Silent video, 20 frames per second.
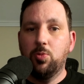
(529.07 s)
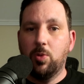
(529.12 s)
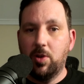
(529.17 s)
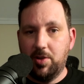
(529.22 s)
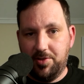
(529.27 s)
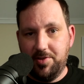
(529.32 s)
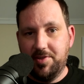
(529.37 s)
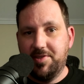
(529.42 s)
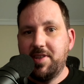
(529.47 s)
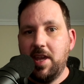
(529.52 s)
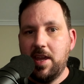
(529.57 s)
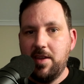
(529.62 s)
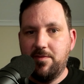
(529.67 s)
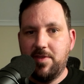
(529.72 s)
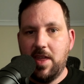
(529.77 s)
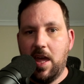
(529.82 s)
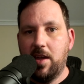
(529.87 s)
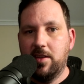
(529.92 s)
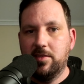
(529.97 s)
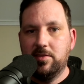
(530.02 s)
want to save
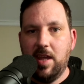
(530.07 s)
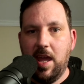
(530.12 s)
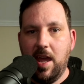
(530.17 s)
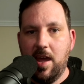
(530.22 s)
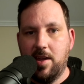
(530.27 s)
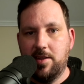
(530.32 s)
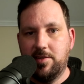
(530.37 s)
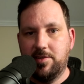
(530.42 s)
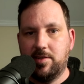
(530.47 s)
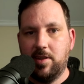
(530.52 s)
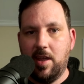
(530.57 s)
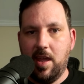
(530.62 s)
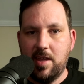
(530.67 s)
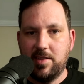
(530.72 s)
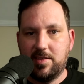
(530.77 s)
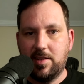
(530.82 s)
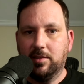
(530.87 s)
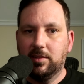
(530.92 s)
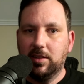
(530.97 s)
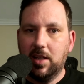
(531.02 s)
that as
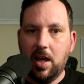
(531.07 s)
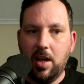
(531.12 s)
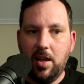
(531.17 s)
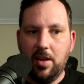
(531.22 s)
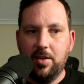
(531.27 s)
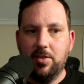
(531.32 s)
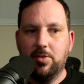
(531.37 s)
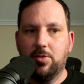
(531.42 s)
a LUT,